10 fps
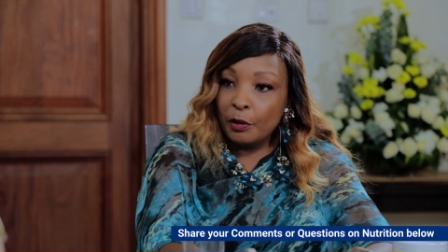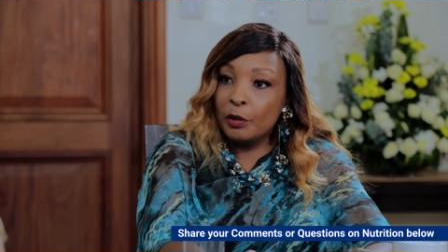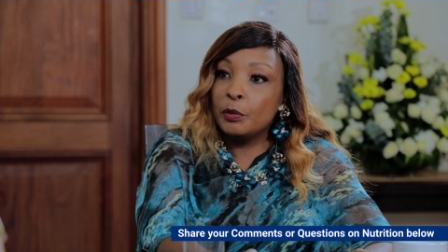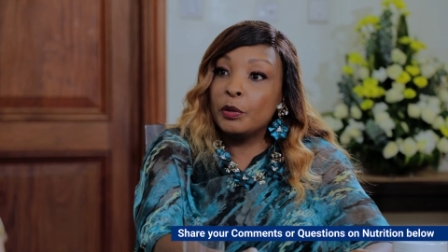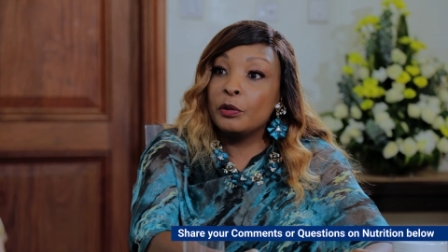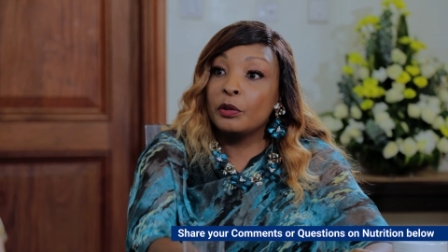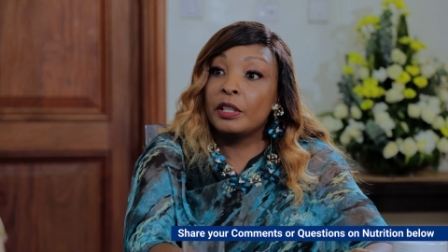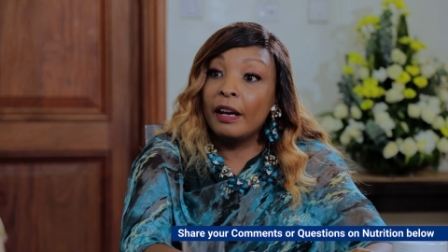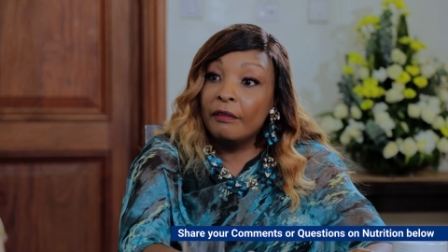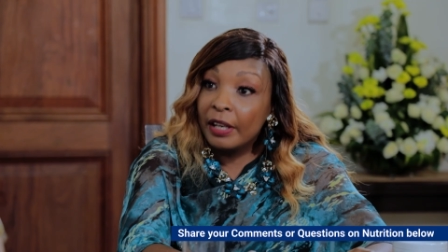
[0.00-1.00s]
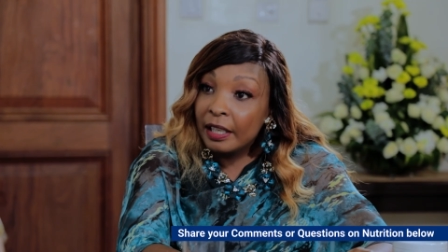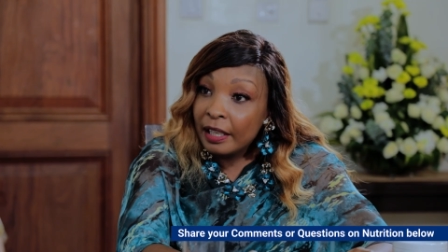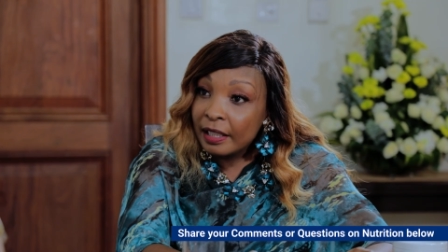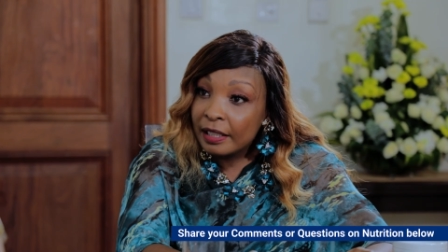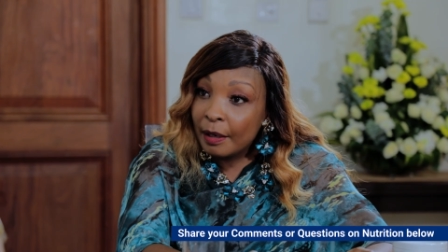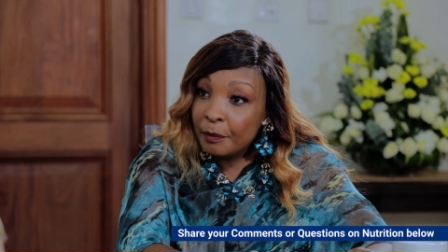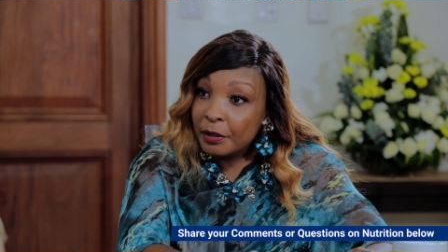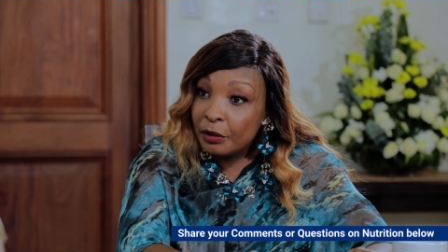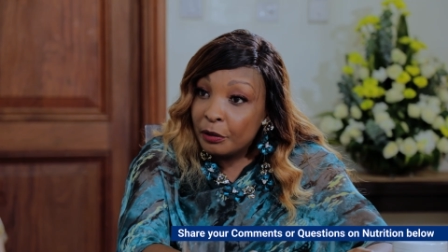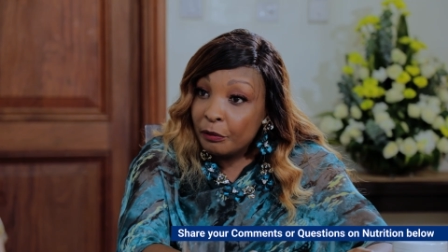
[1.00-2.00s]
because we do not have any other
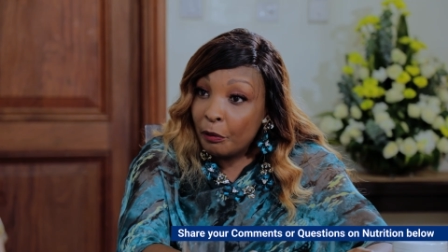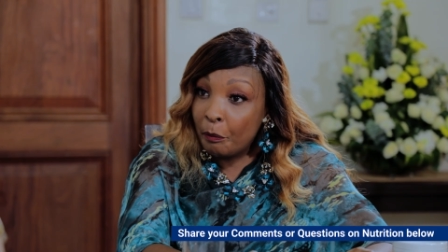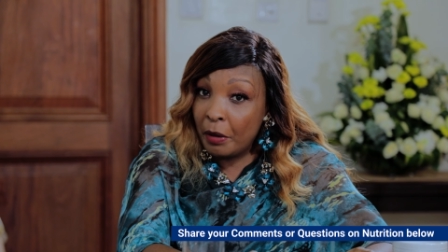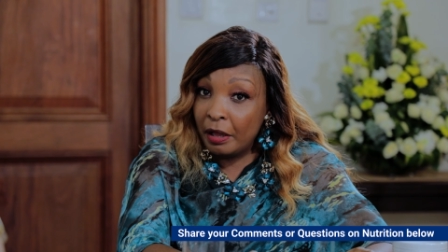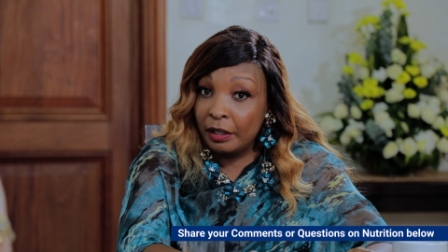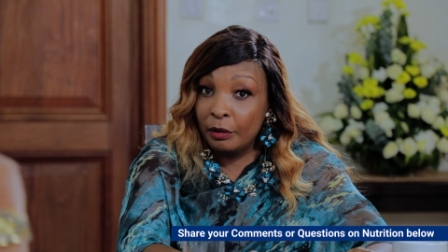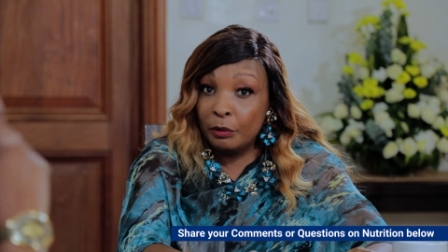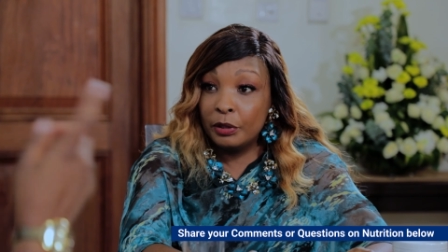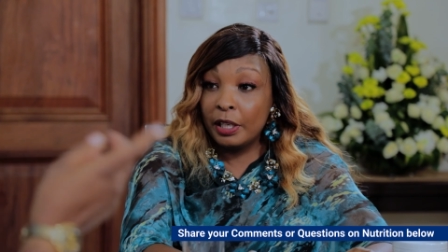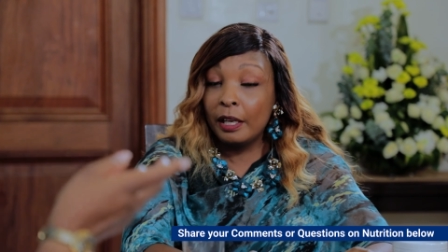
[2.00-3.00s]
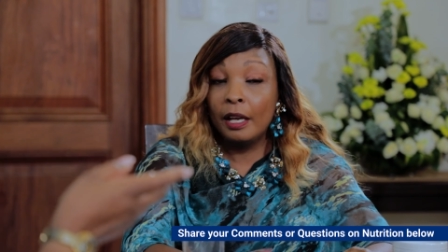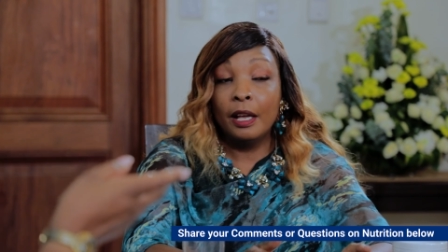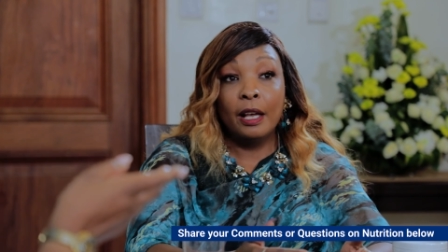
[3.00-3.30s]
substitute for milk, you could take,